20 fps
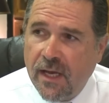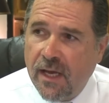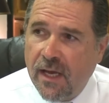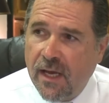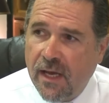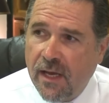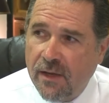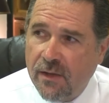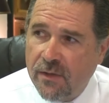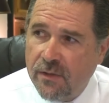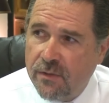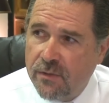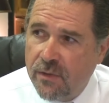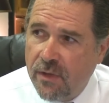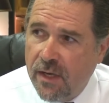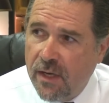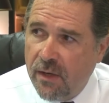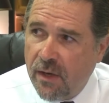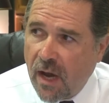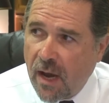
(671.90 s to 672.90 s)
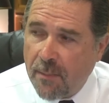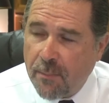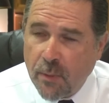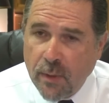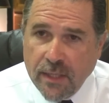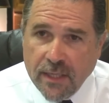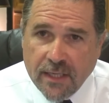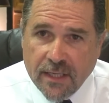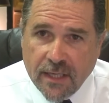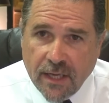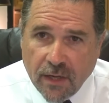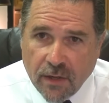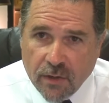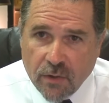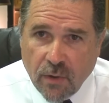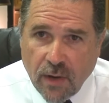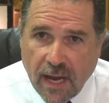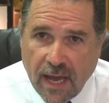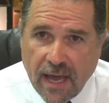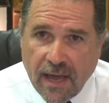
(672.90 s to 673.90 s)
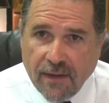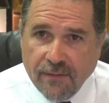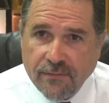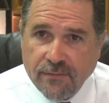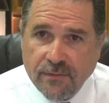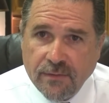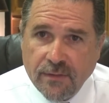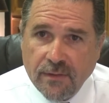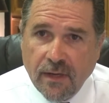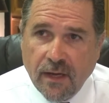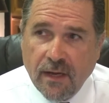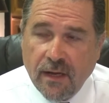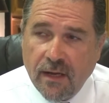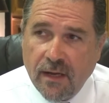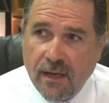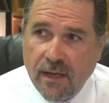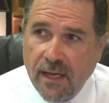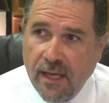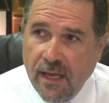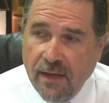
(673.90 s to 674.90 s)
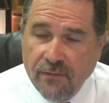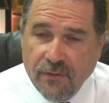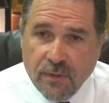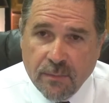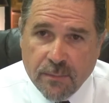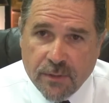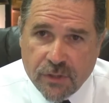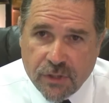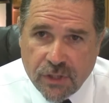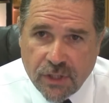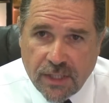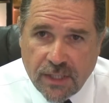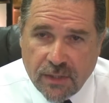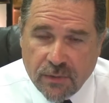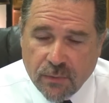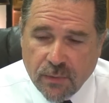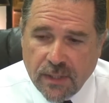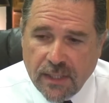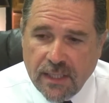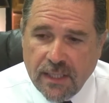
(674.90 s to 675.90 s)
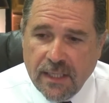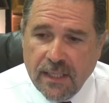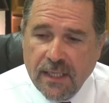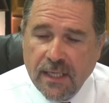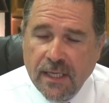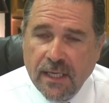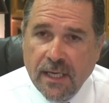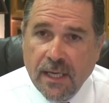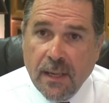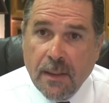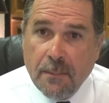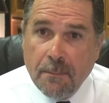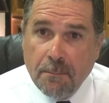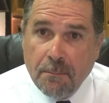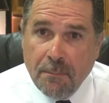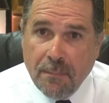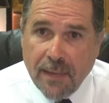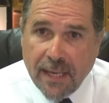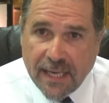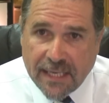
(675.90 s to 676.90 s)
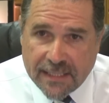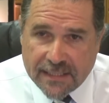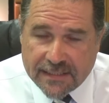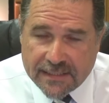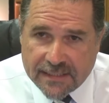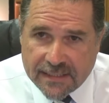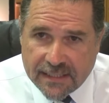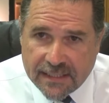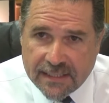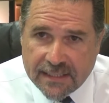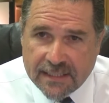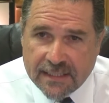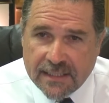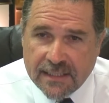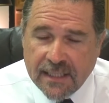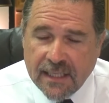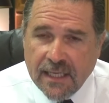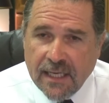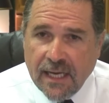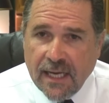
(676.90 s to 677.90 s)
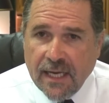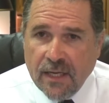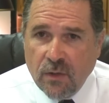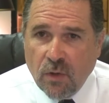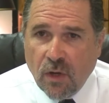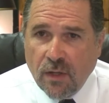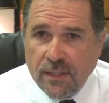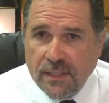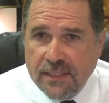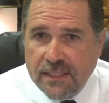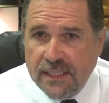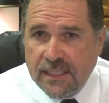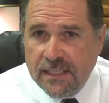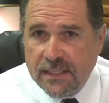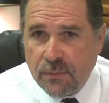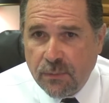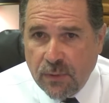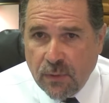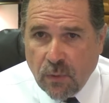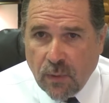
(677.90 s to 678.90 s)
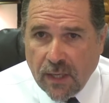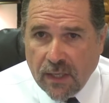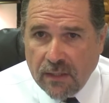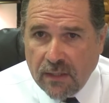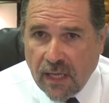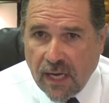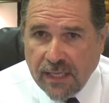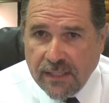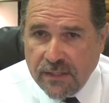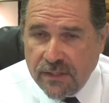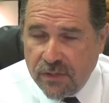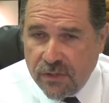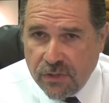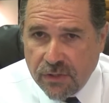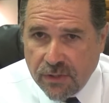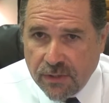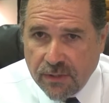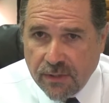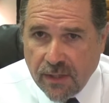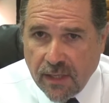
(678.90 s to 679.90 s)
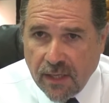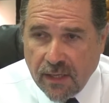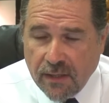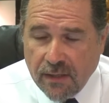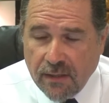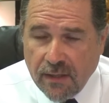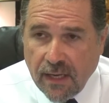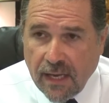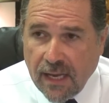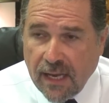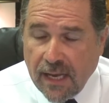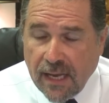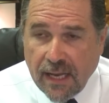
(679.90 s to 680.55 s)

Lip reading: operating an aircraft, heavy machinery, medicine, and all these things that require licensure.